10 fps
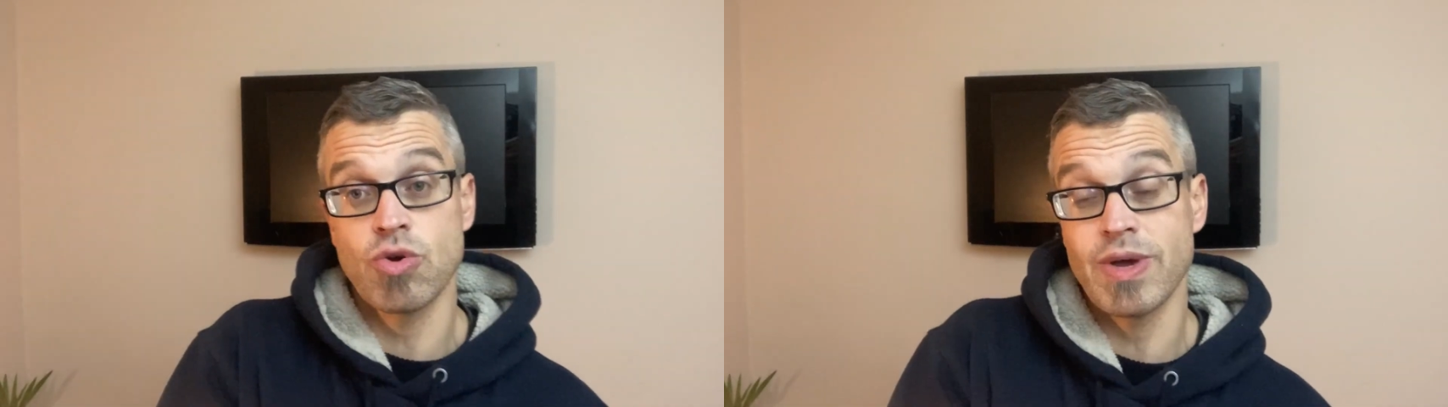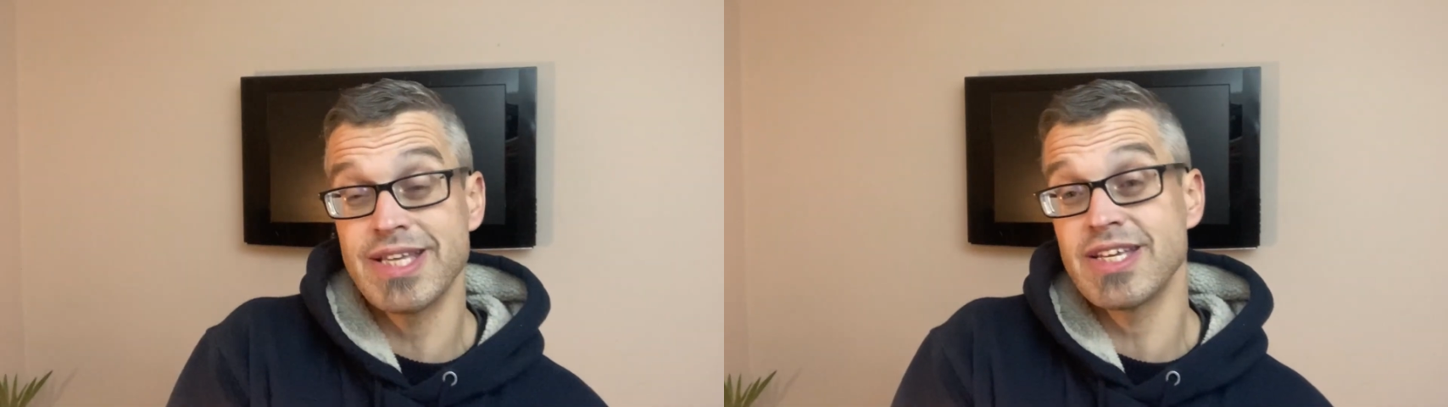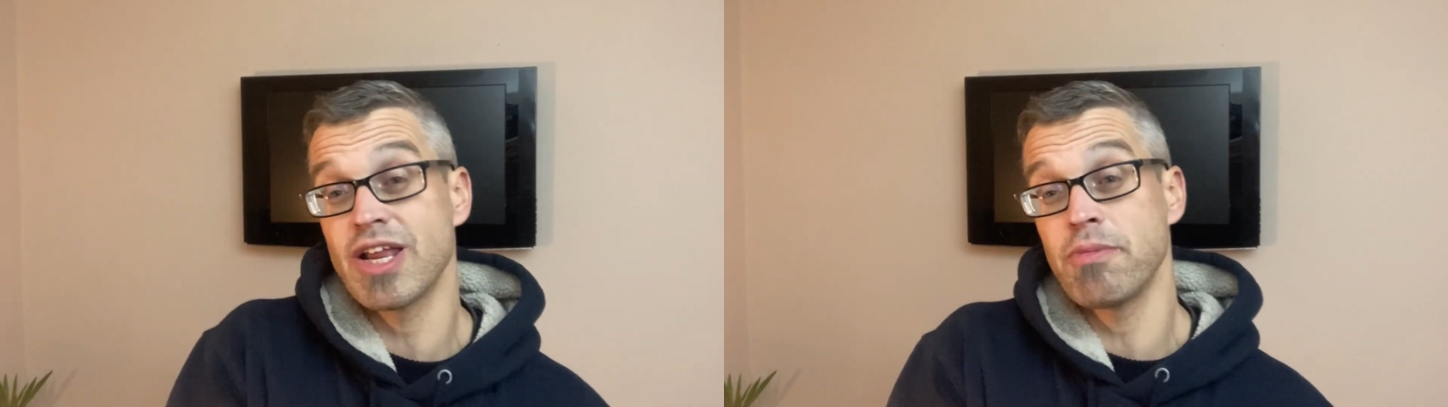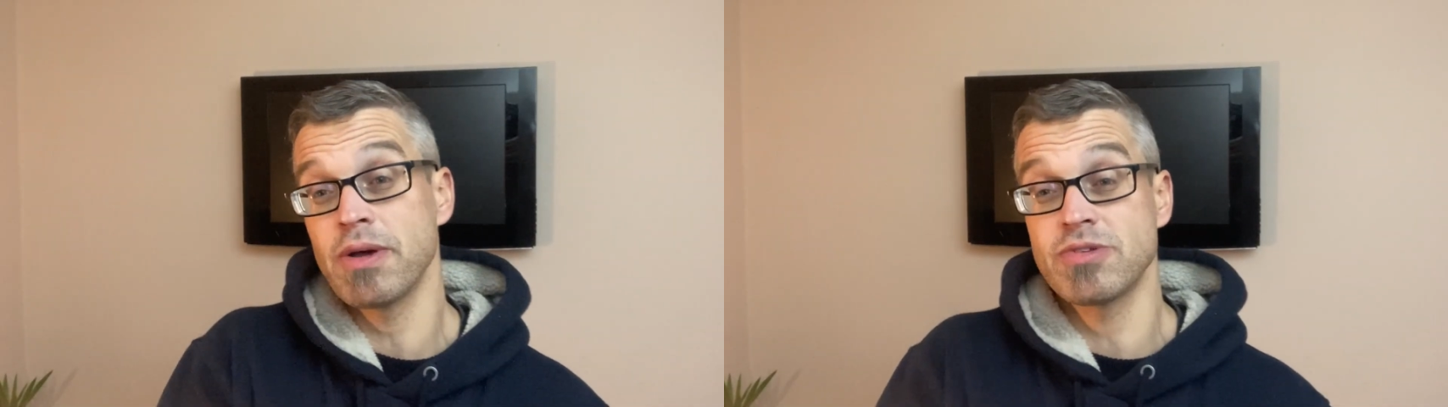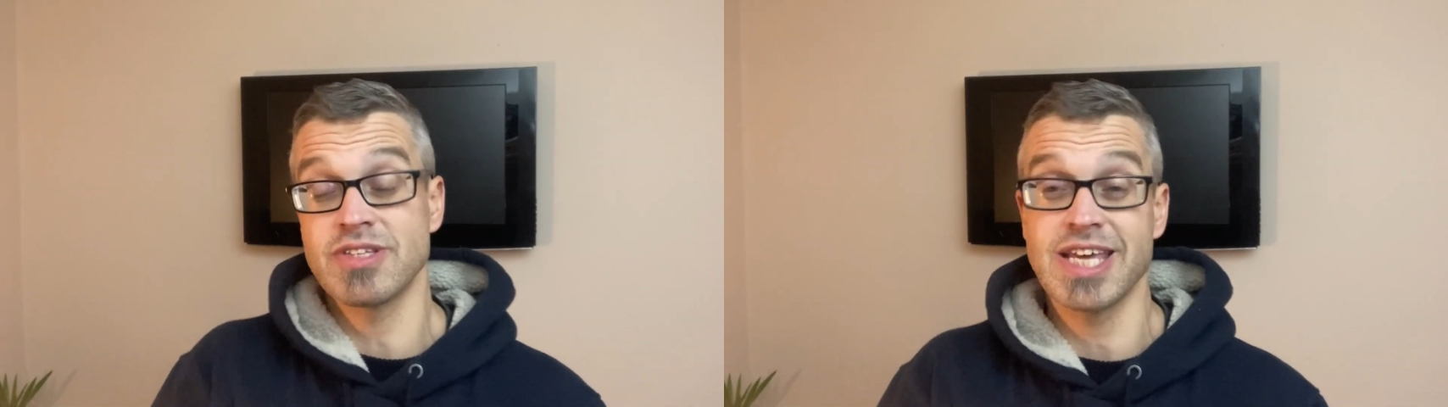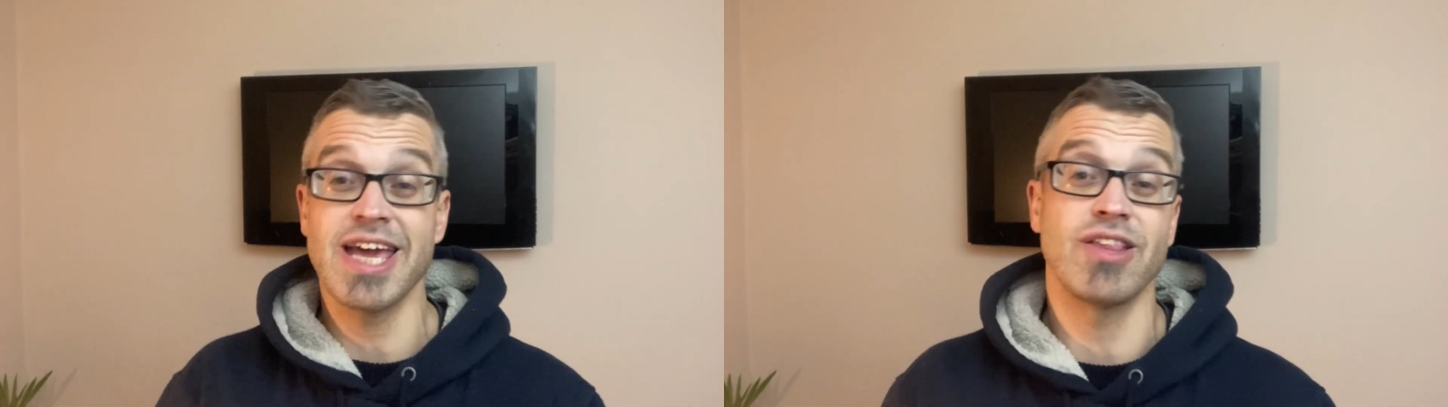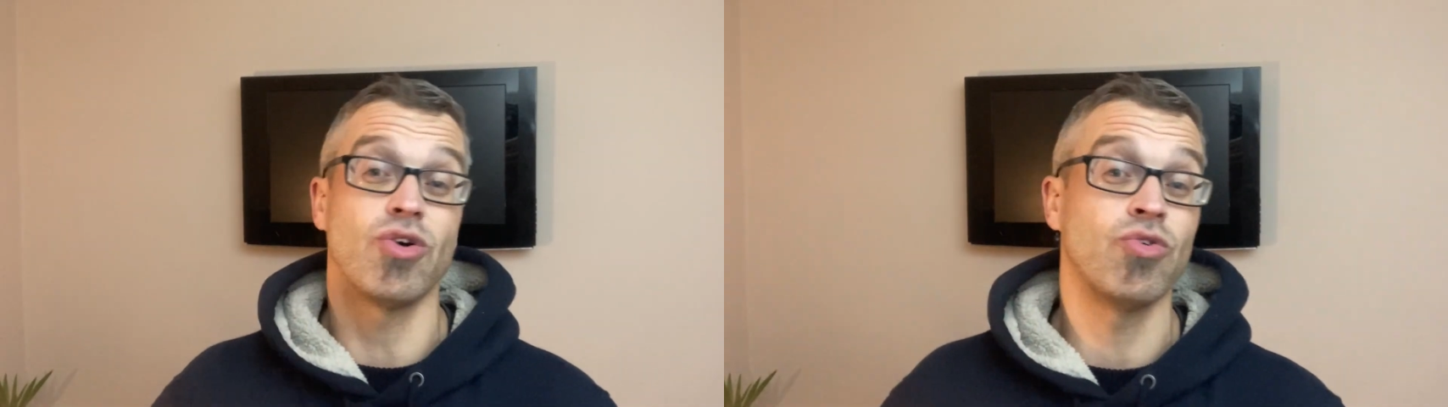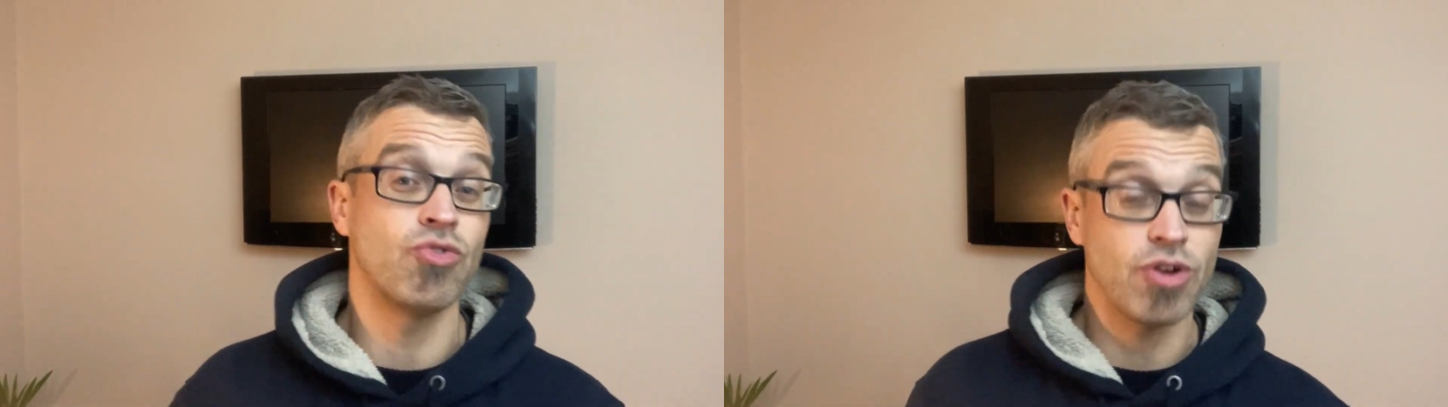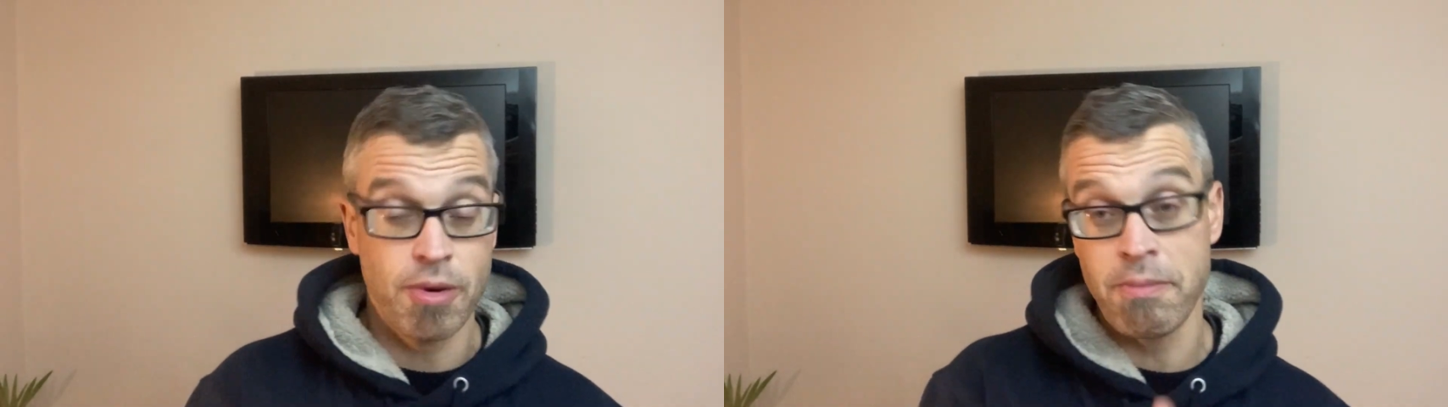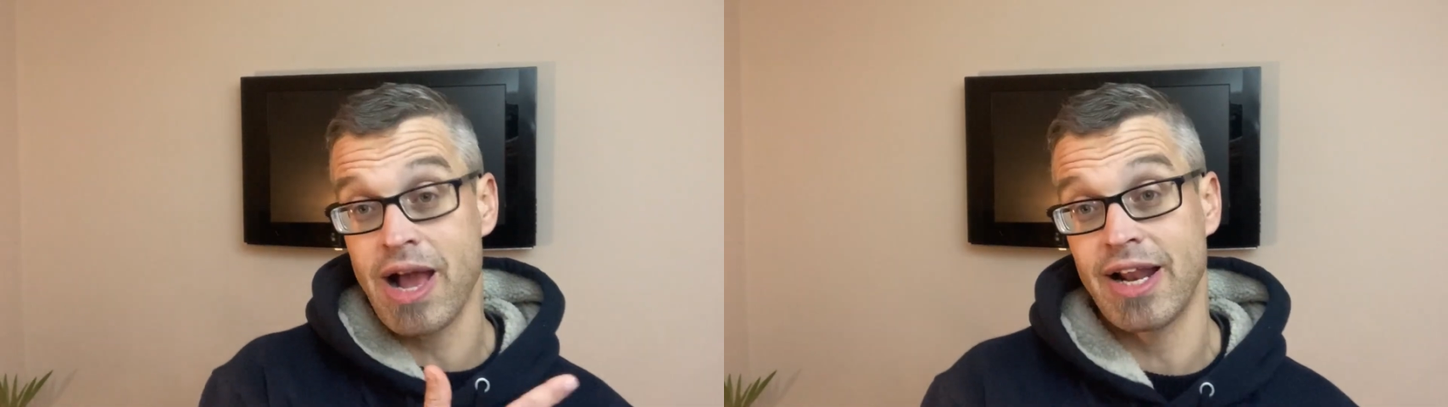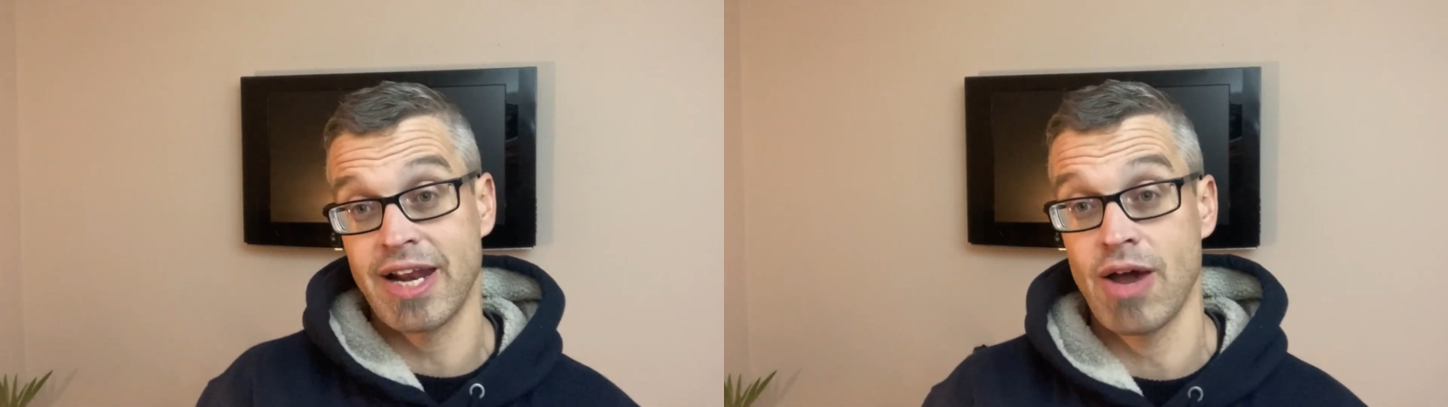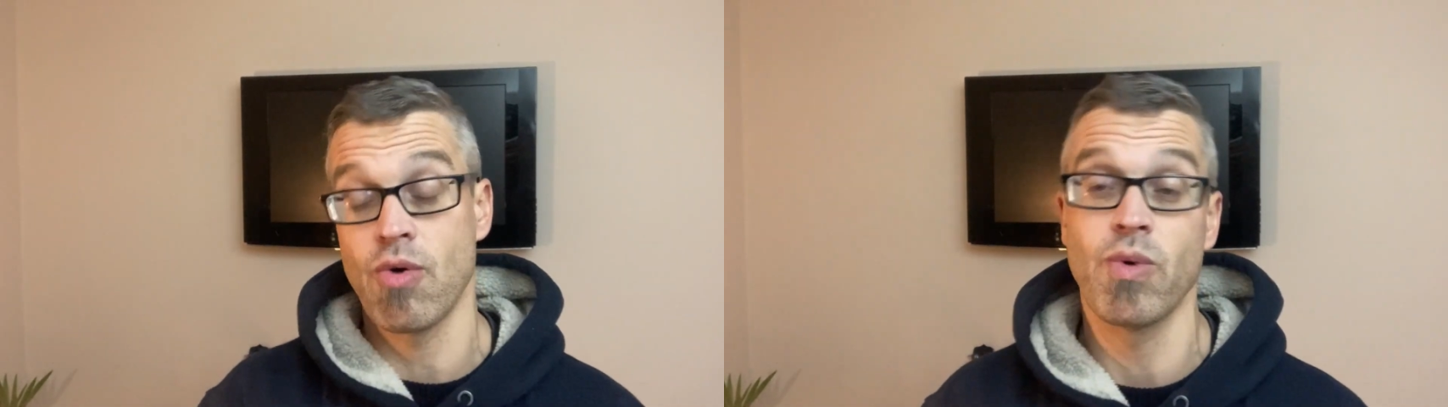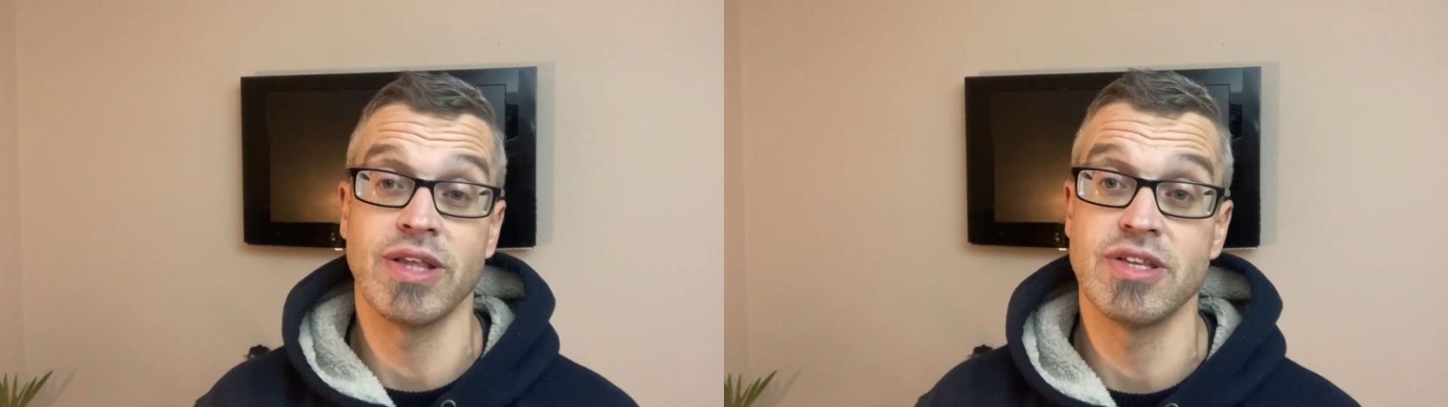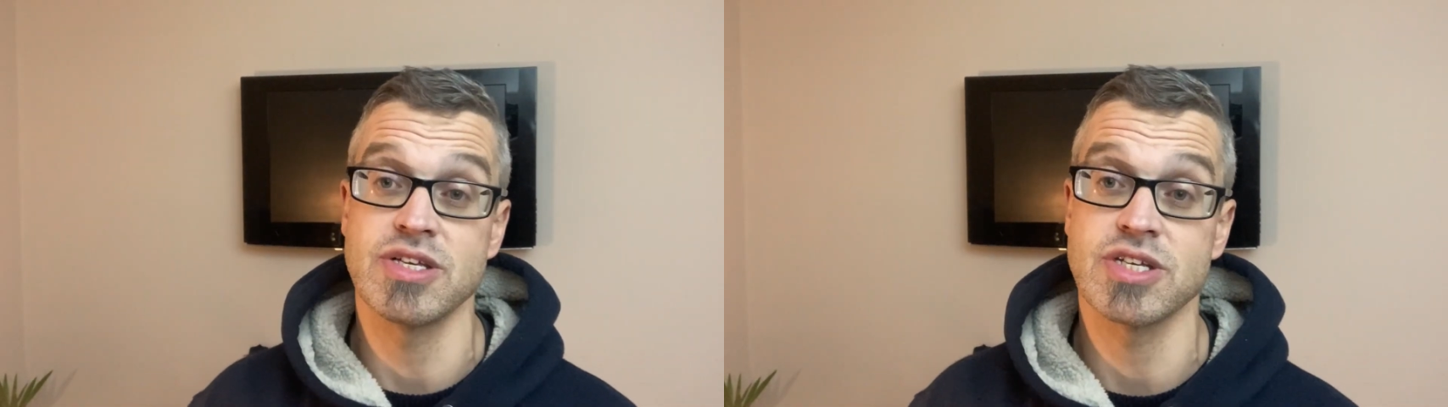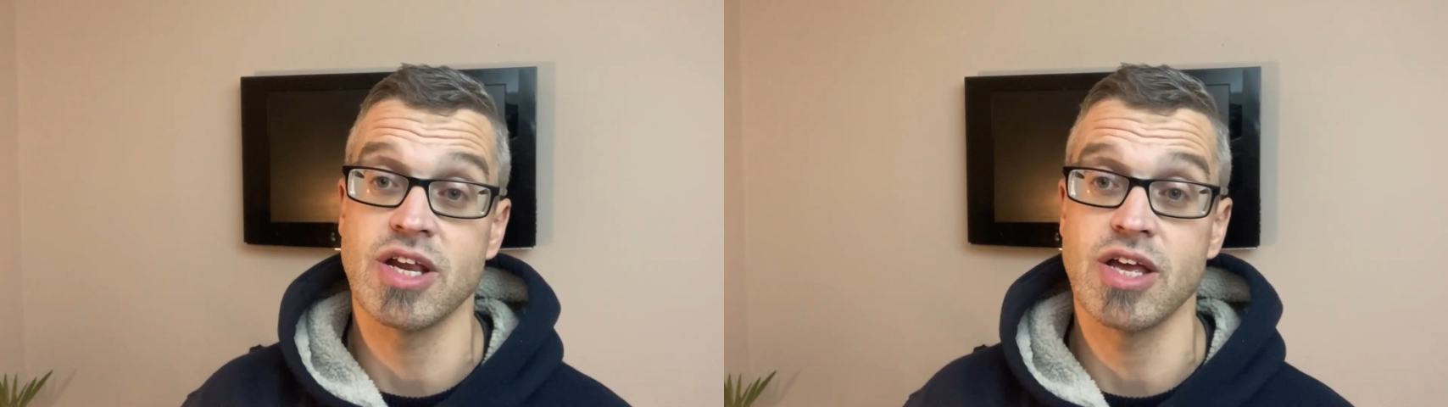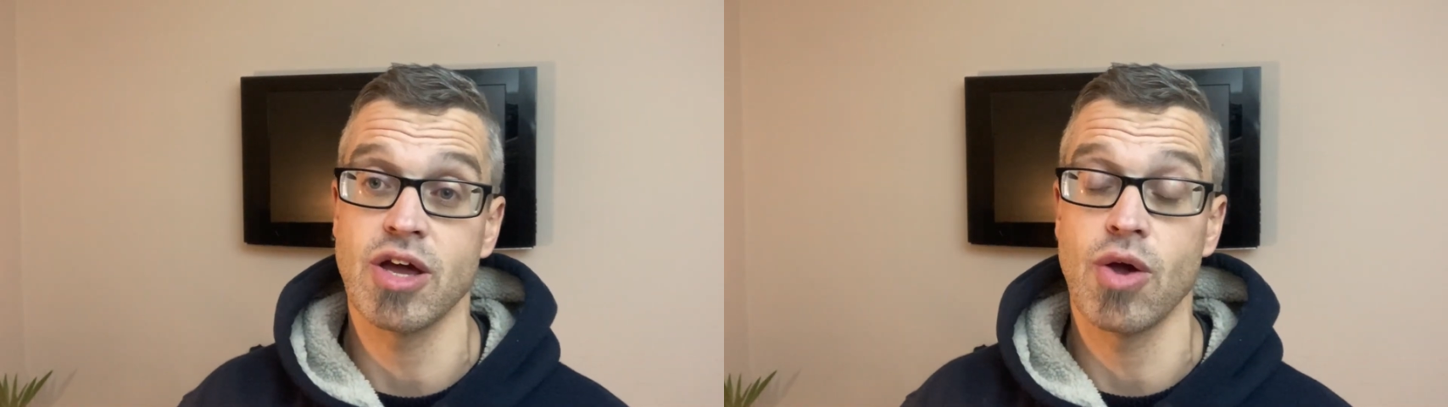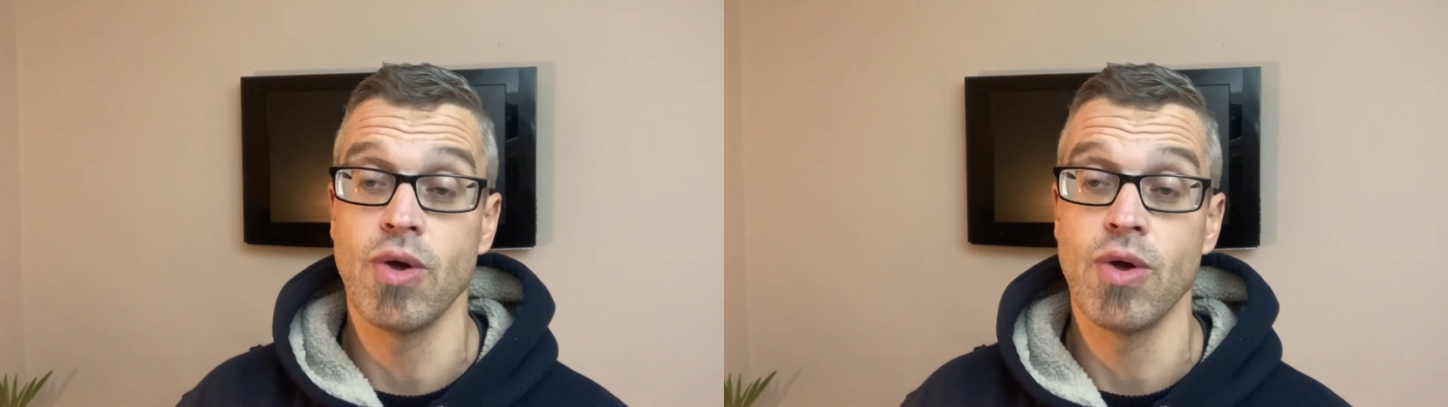is it going to be able to take the 100 odd mile an hour wind that's going to go